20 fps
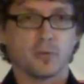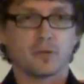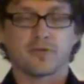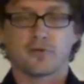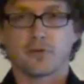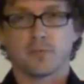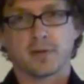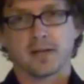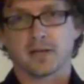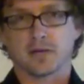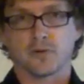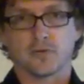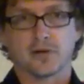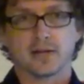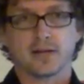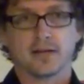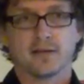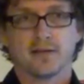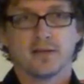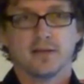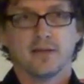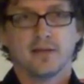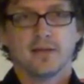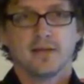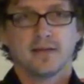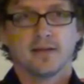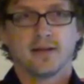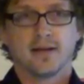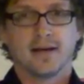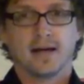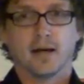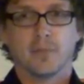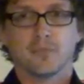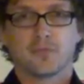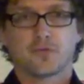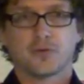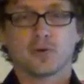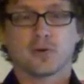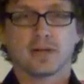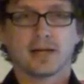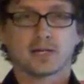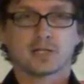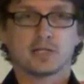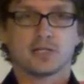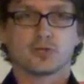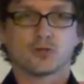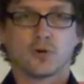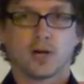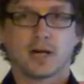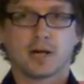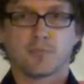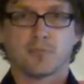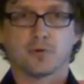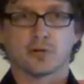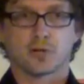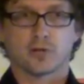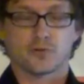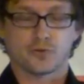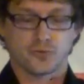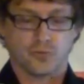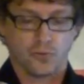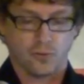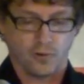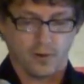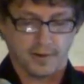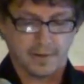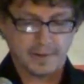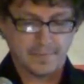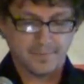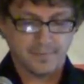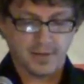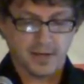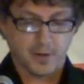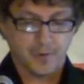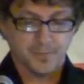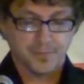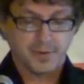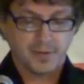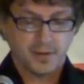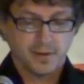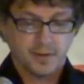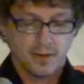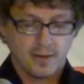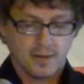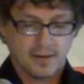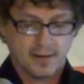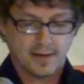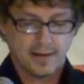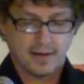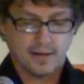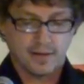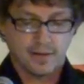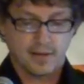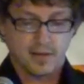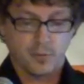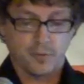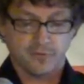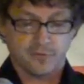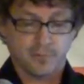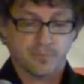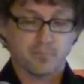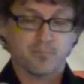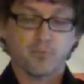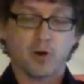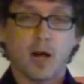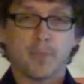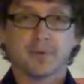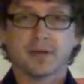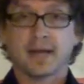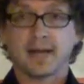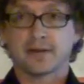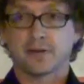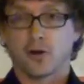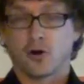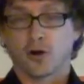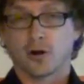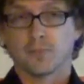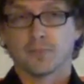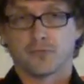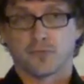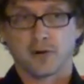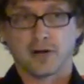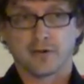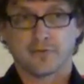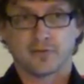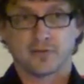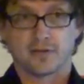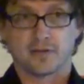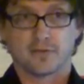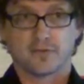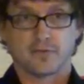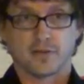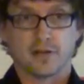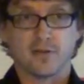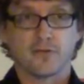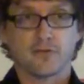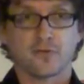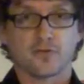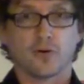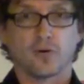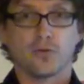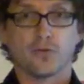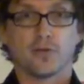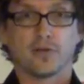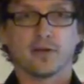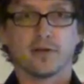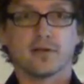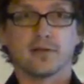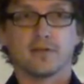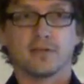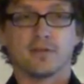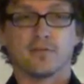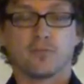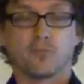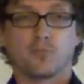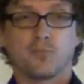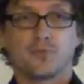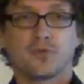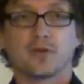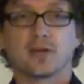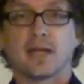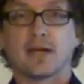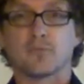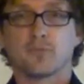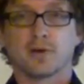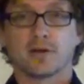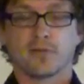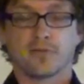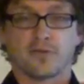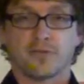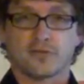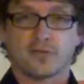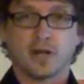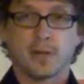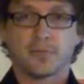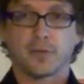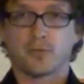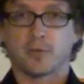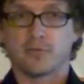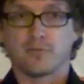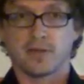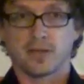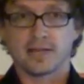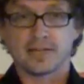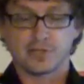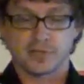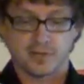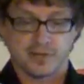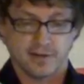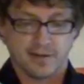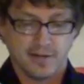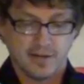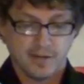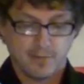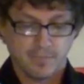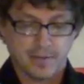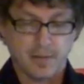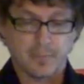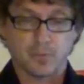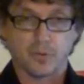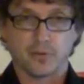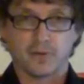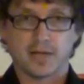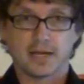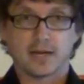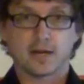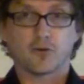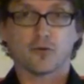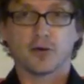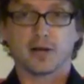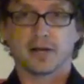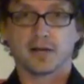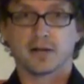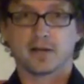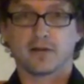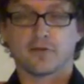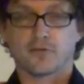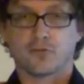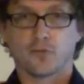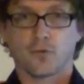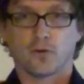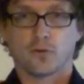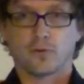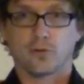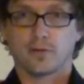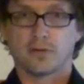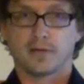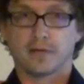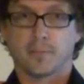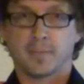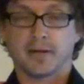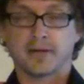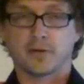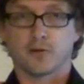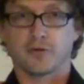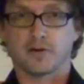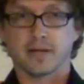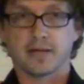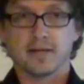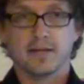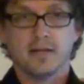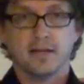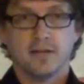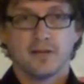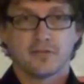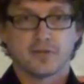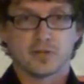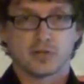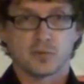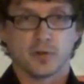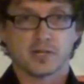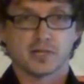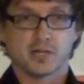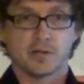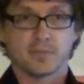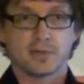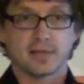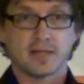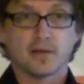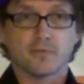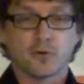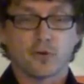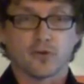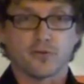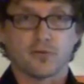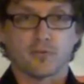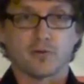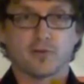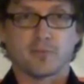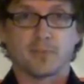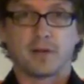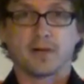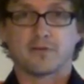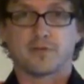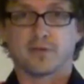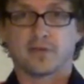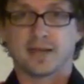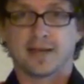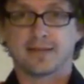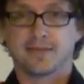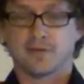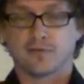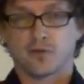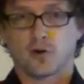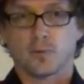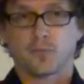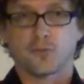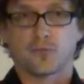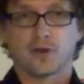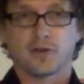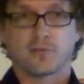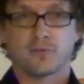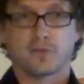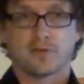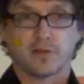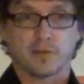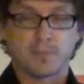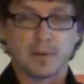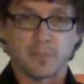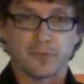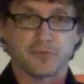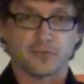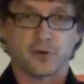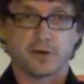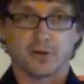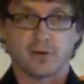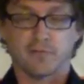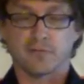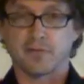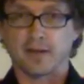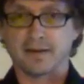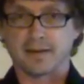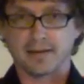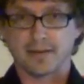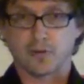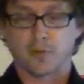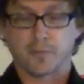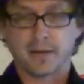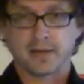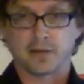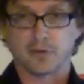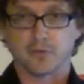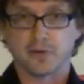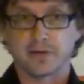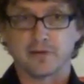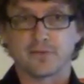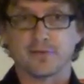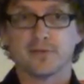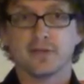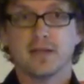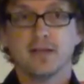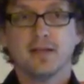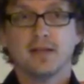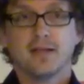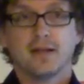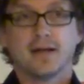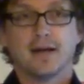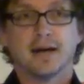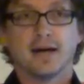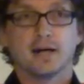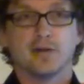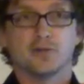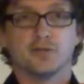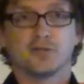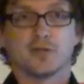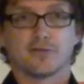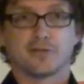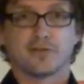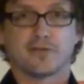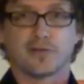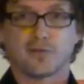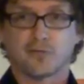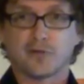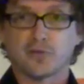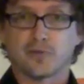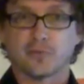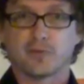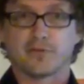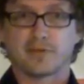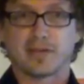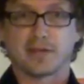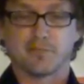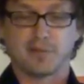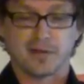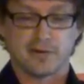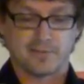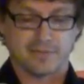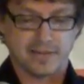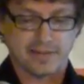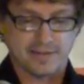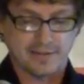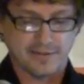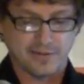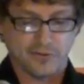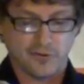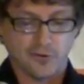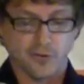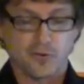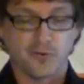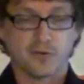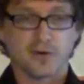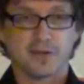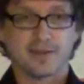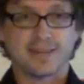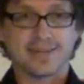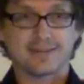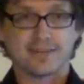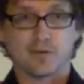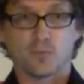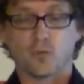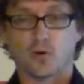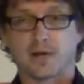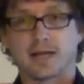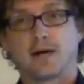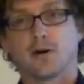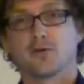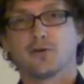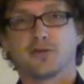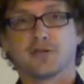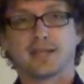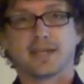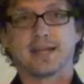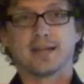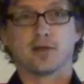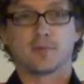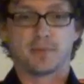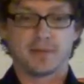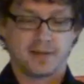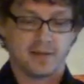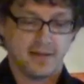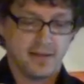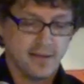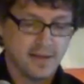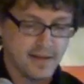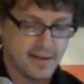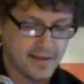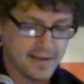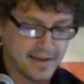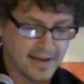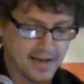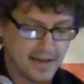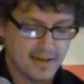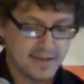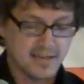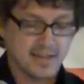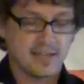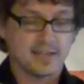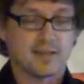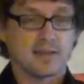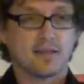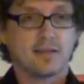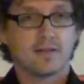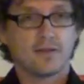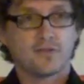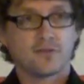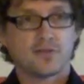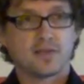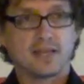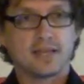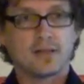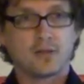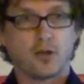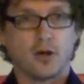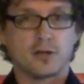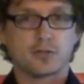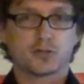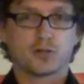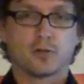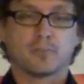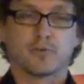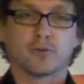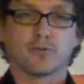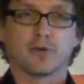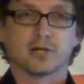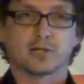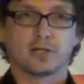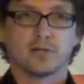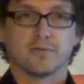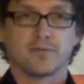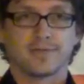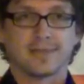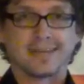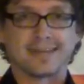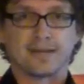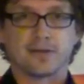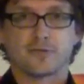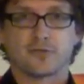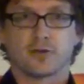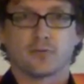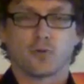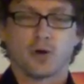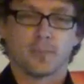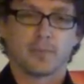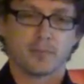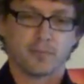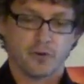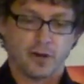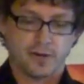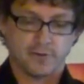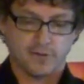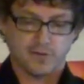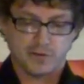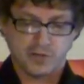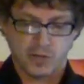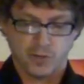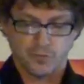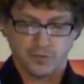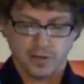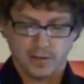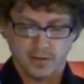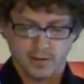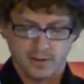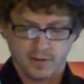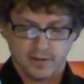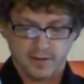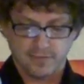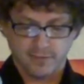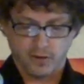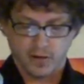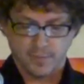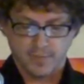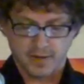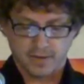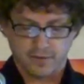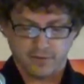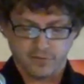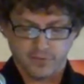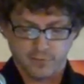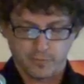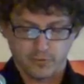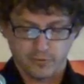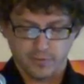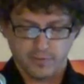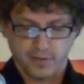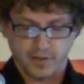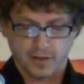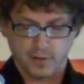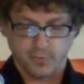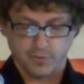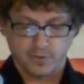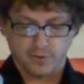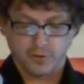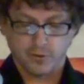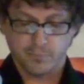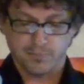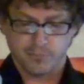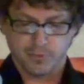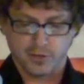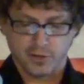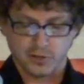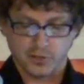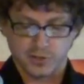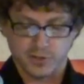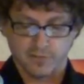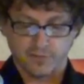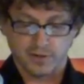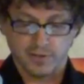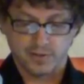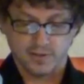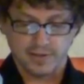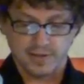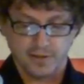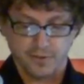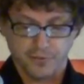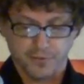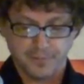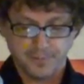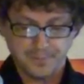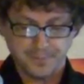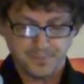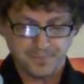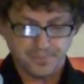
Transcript: What's your pedigree? Um, so you can actually try to put a control on it. Now, uh, it was a propaganda arms race in this sense. So the, the to get rid of to stop the revelation people, they created a historical and a pedigree situation. But then, of course, the response to that in this arms race was that people started inventing their pedigrees, uh, just as the first ones had been invented. So that didn't work out in the end. But uh, it is the logical progression of things, and Robert Price has shown that uh, Islam had a similar thing with the production of the Hadith.